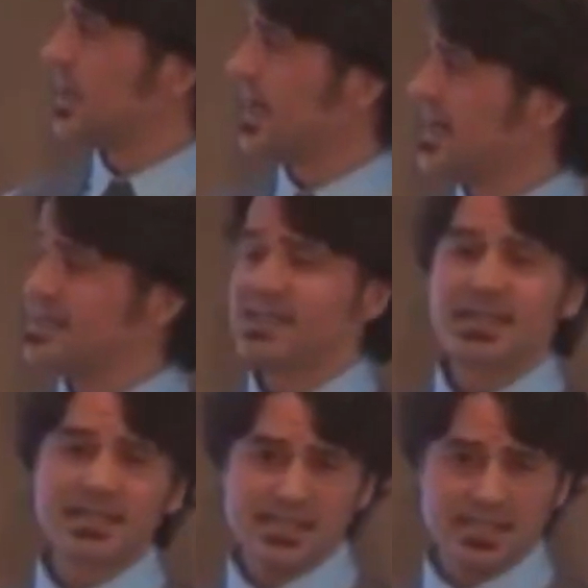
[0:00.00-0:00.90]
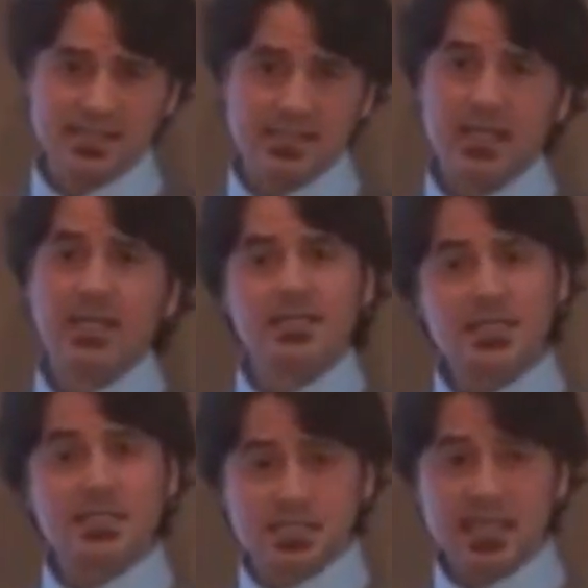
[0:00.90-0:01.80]
the high 6s,
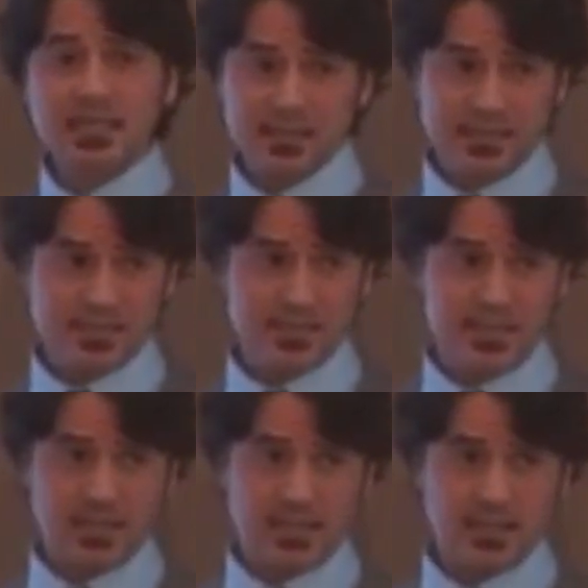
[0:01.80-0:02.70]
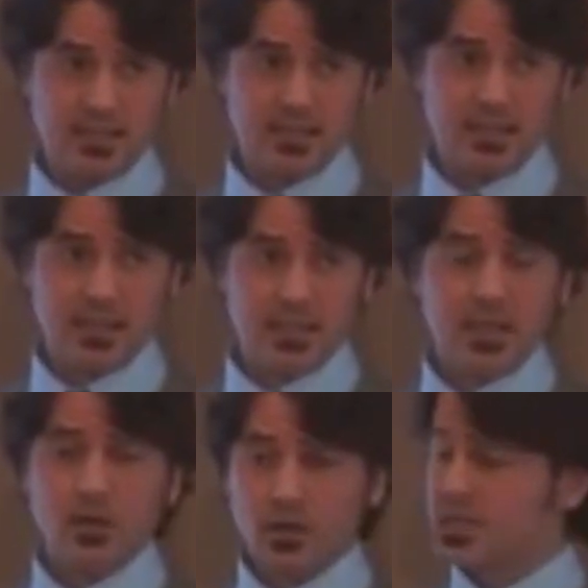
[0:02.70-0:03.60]
just slightly acidic.
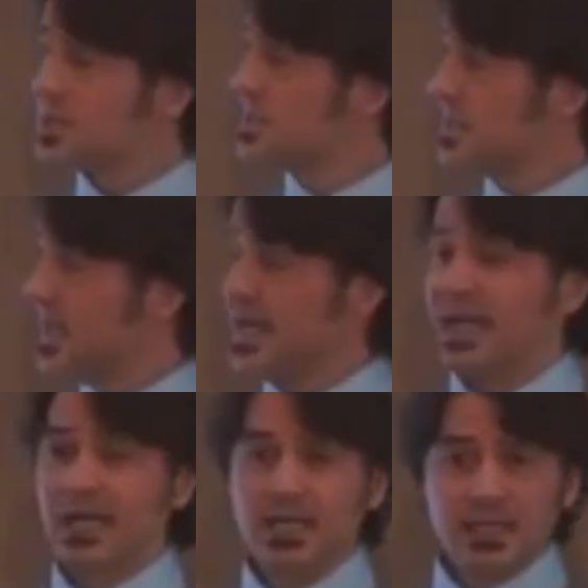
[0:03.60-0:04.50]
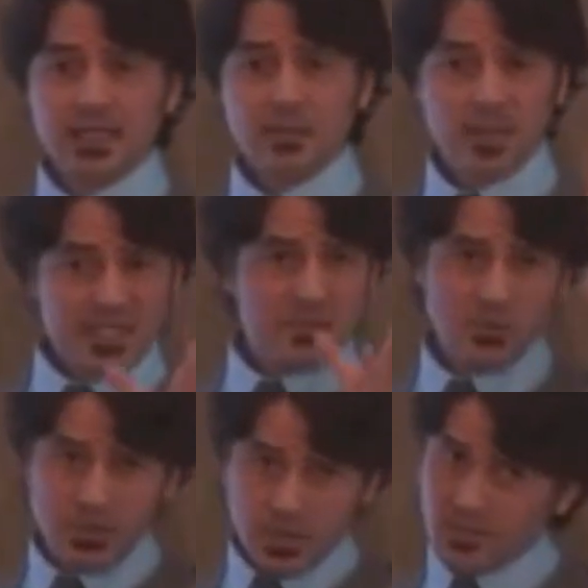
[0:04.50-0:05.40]
Oranges today, the best
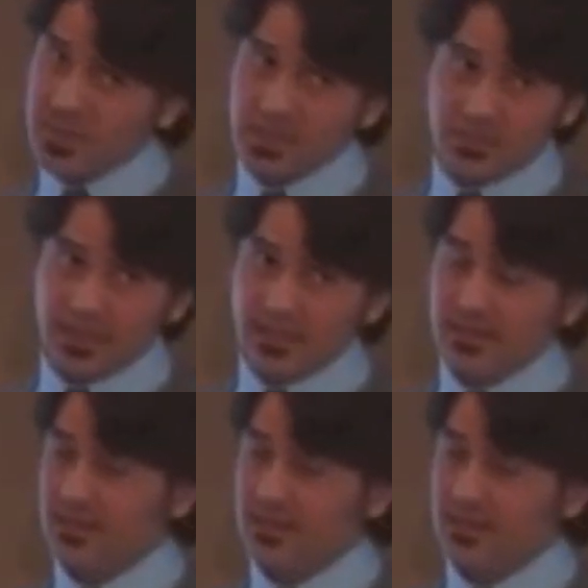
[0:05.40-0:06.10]
one you can pick right out